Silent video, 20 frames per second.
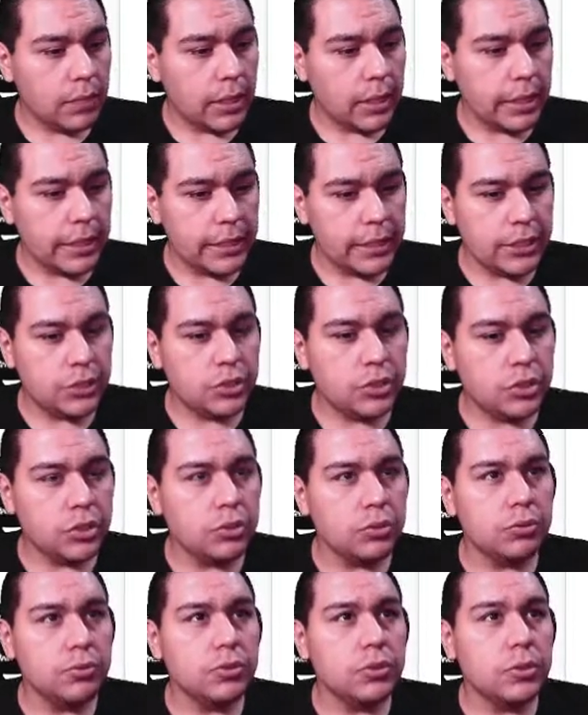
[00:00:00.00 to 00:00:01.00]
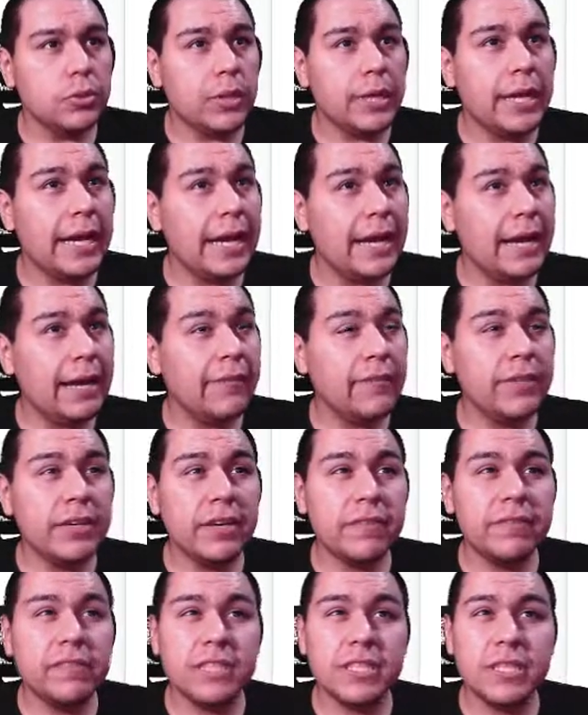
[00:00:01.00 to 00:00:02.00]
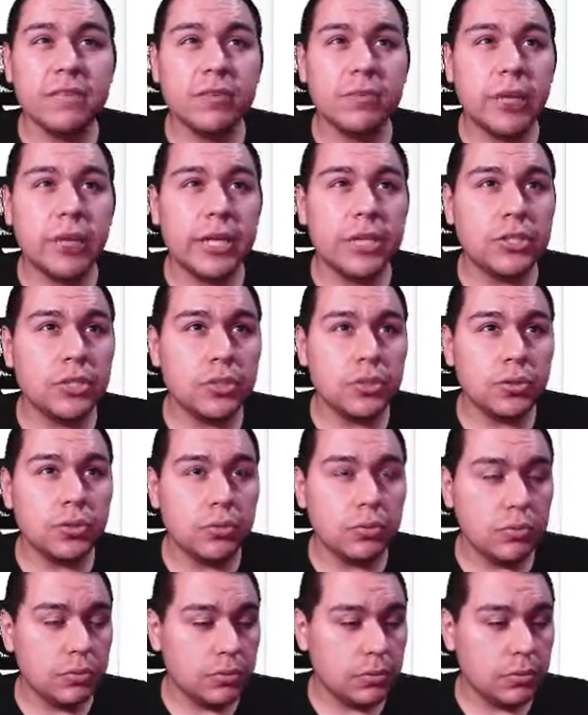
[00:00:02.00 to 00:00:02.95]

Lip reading: I need 2. Do I have enough to give away 2?